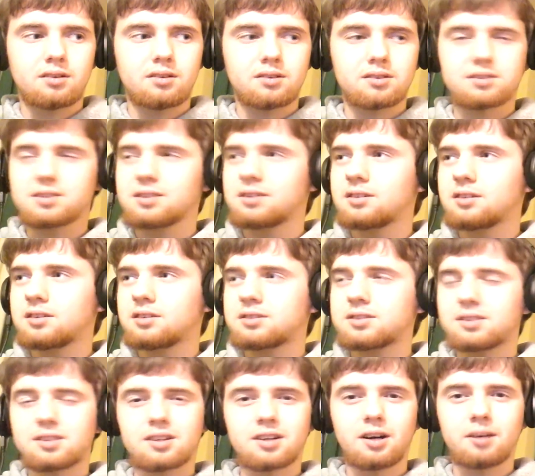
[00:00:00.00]
It's
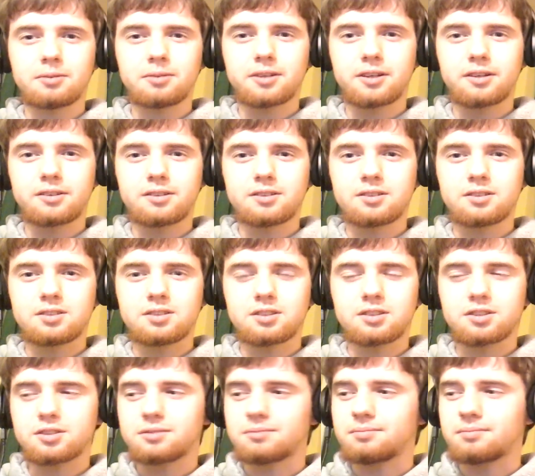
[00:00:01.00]
a complicated
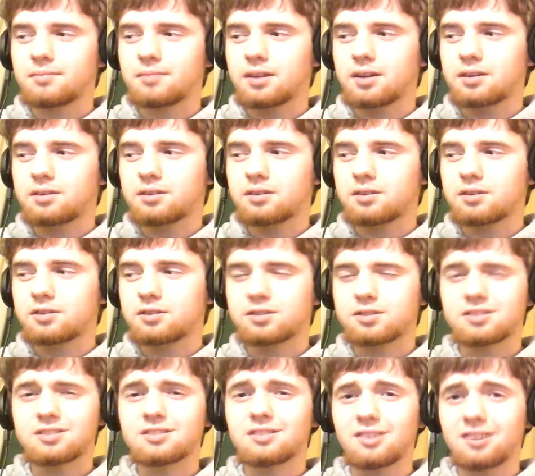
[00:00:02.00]
decision, and
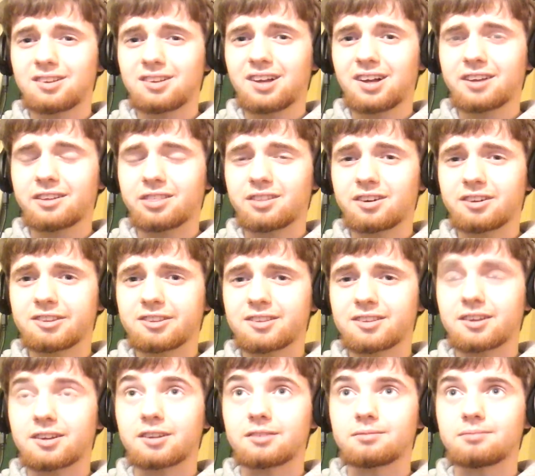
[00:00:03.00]
there's a lot of
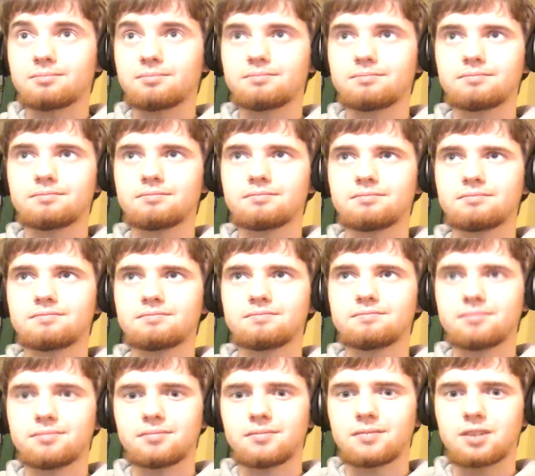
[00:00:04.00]
thought that
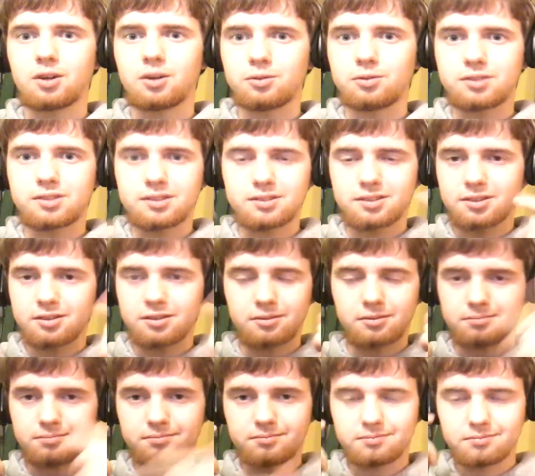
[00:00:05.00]
goes
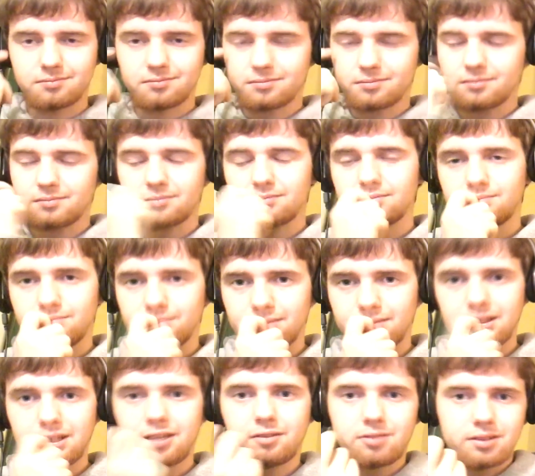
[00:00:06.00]
into
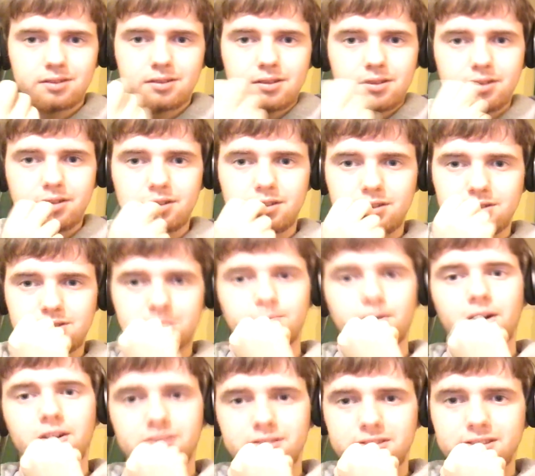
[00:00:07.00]
even the
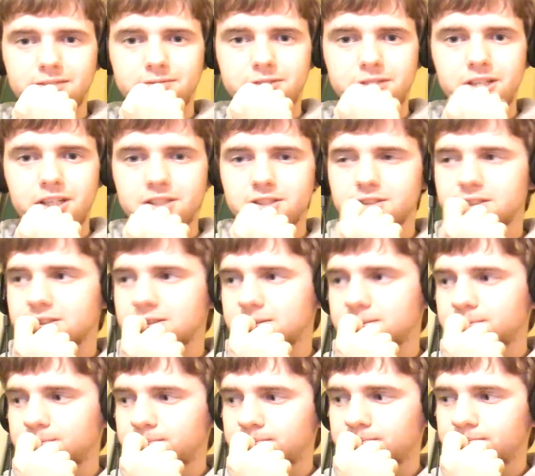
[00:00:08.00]
smallest of changes.
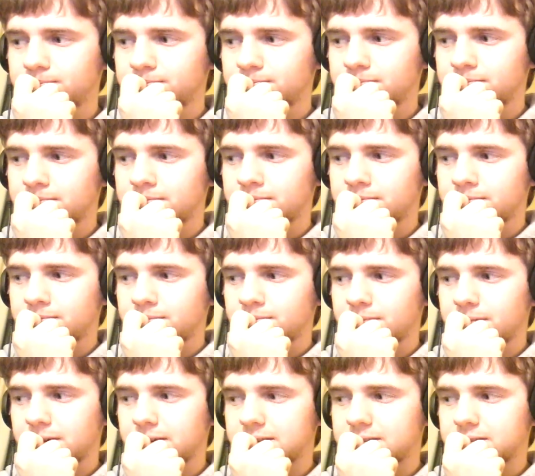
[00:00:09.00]

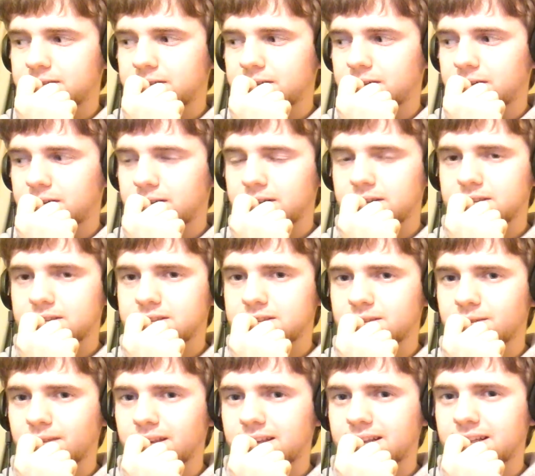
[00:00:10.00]
But it's
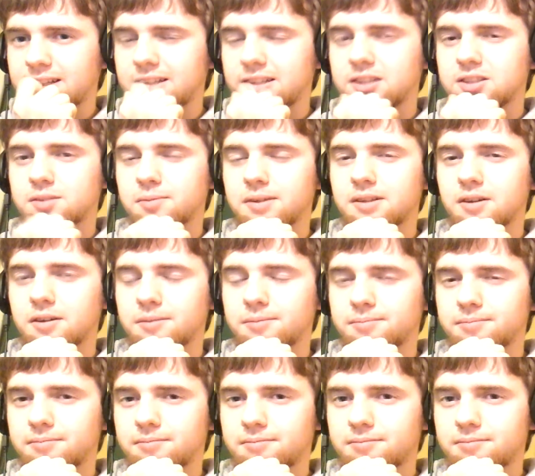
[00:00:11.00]
something that needs to be done.